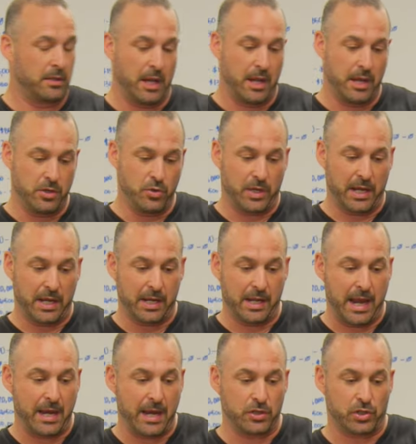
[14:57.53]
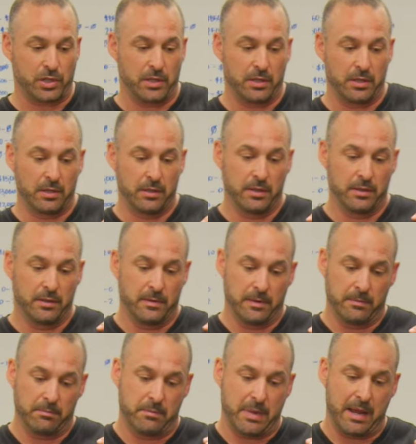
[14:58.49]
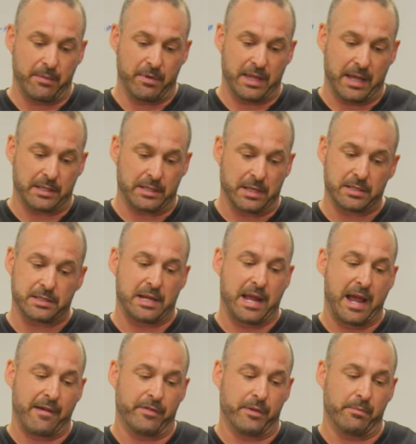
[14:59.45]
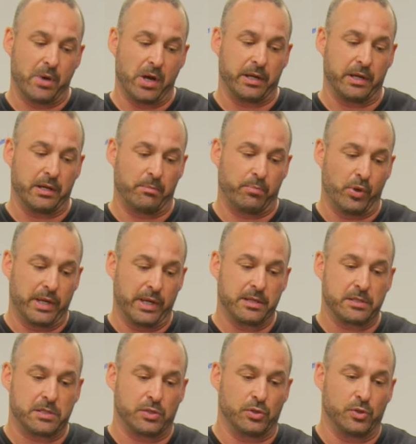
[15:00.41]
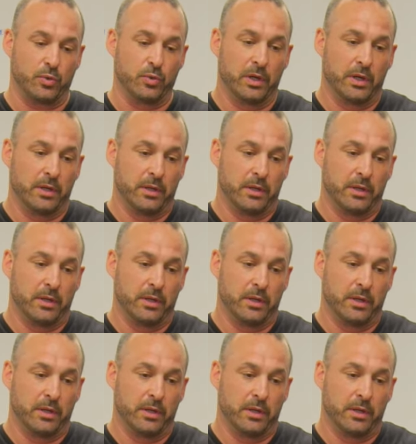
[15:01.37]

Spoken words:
and you get an agent maybe that doesn't have the money to put into